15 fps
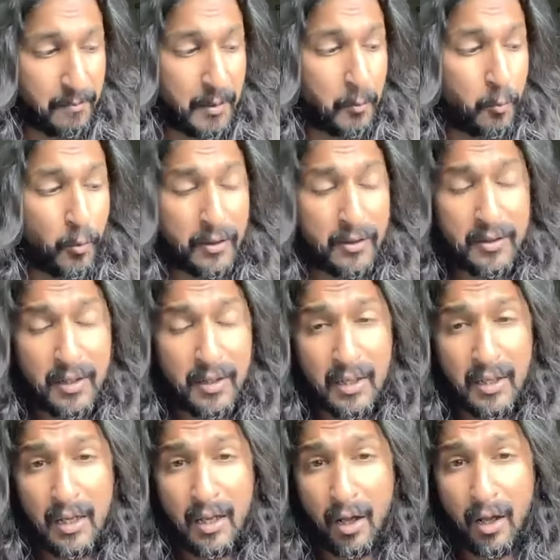But what
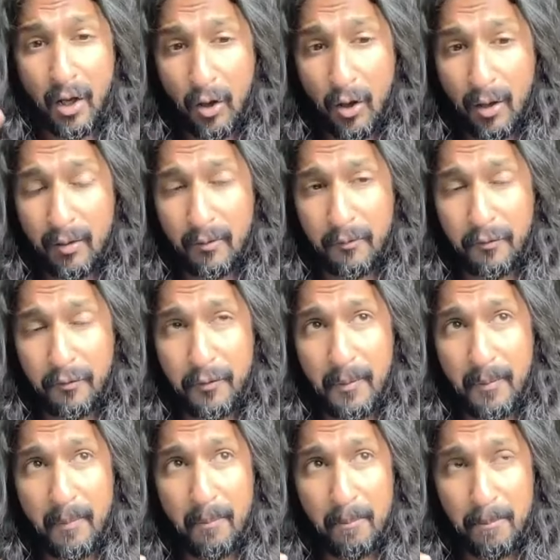a lot of
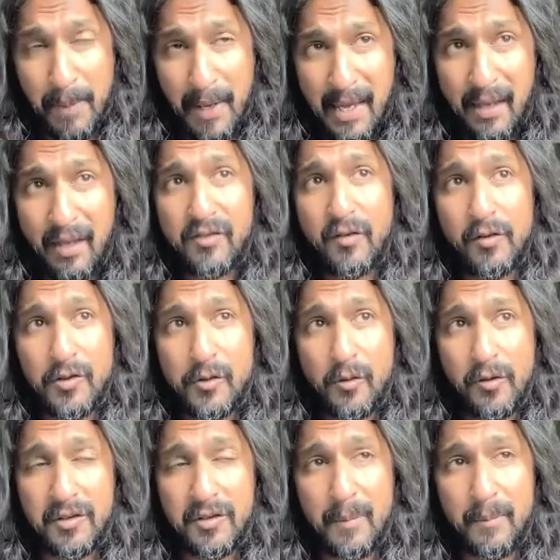banks and
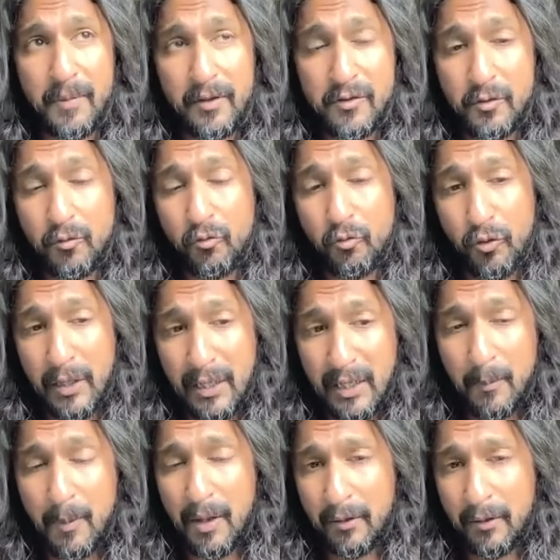insurance companies do
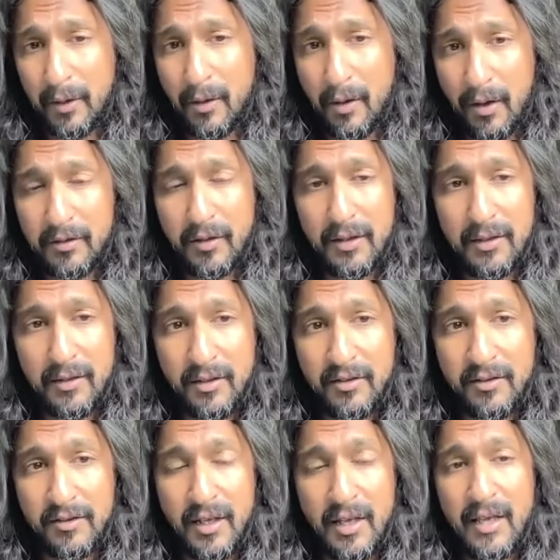really well on the continent
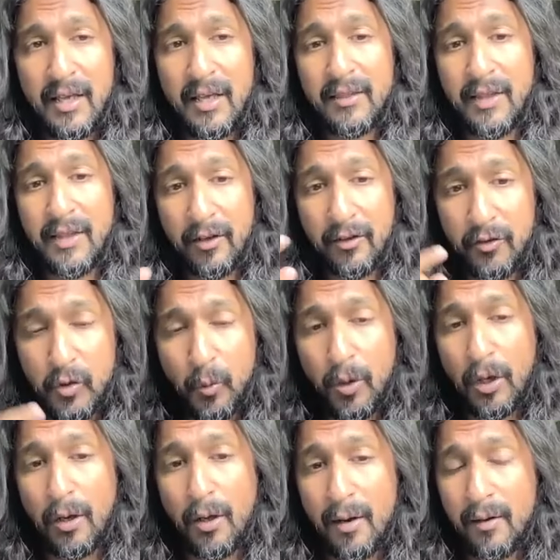is they do a
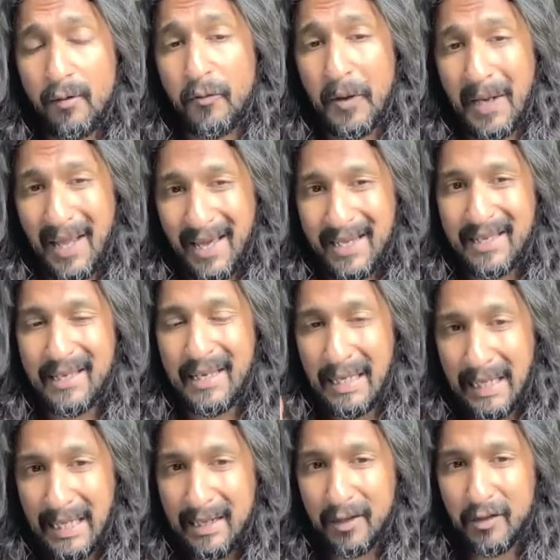lot of light
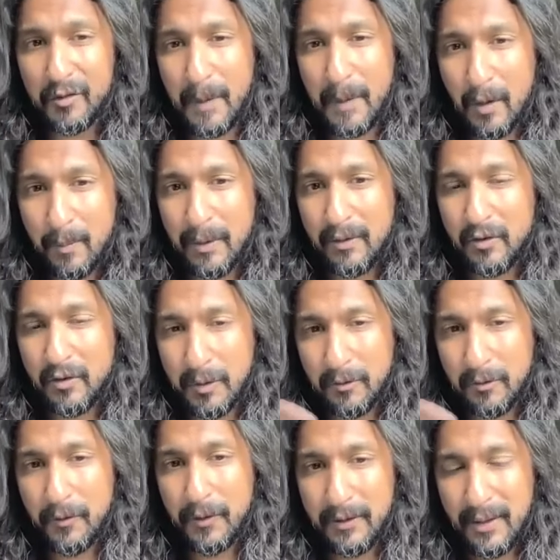lean experiments
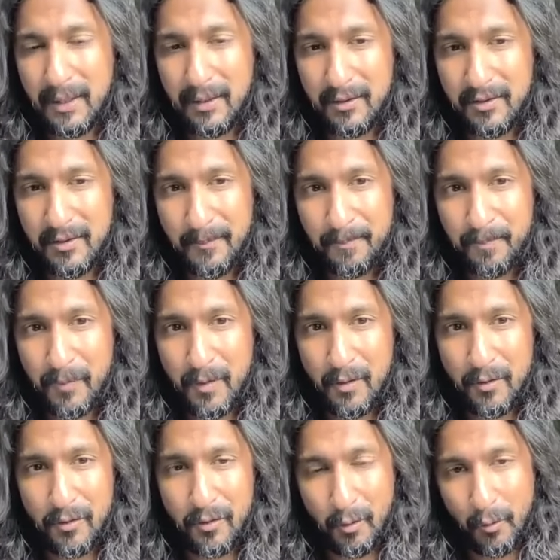with fintechs
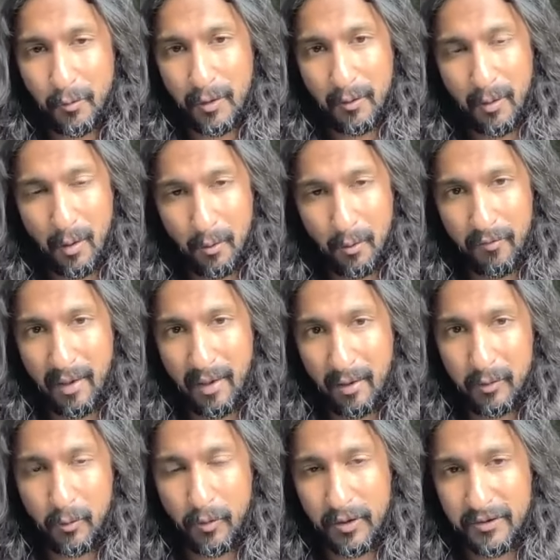through their own
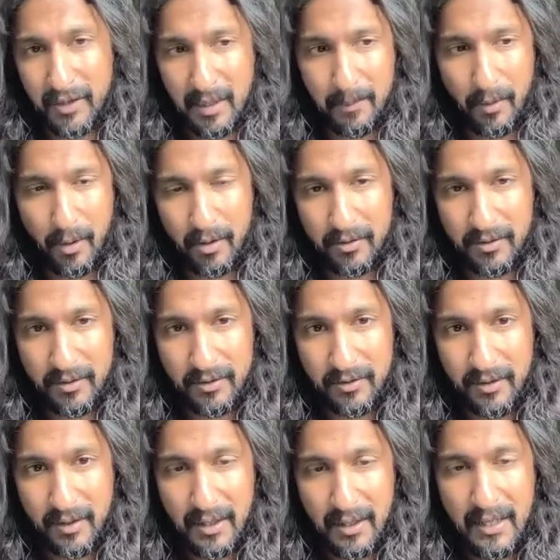regulatory
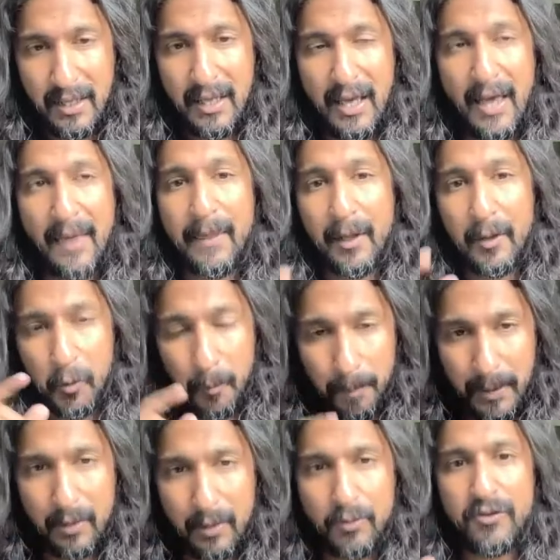sandboxes, and they'll do
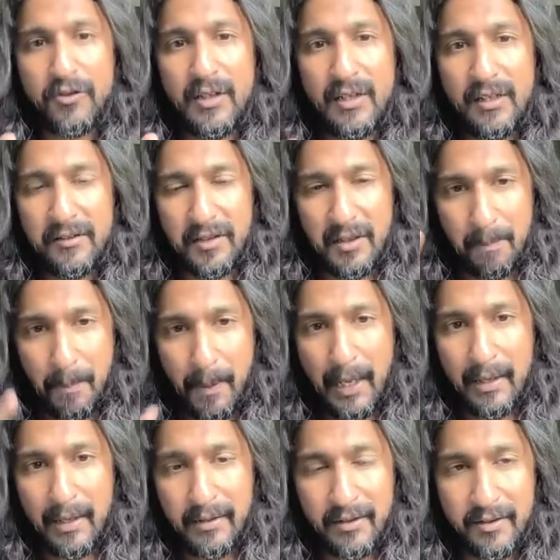POCs and
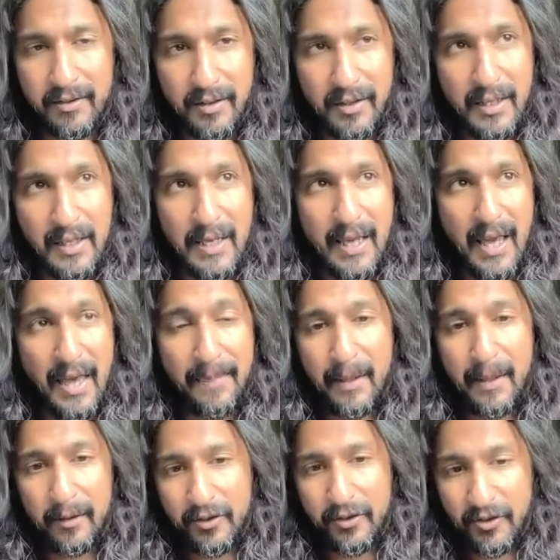pilots, and
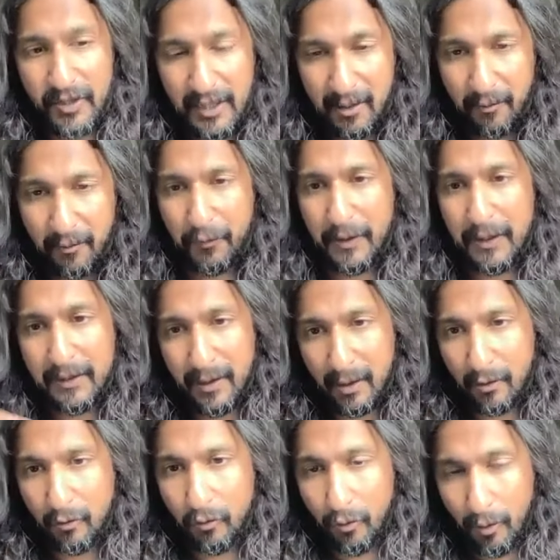they'll see a
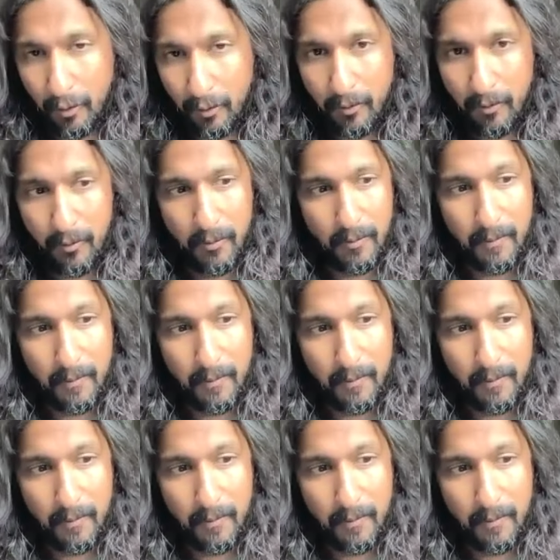fintech grow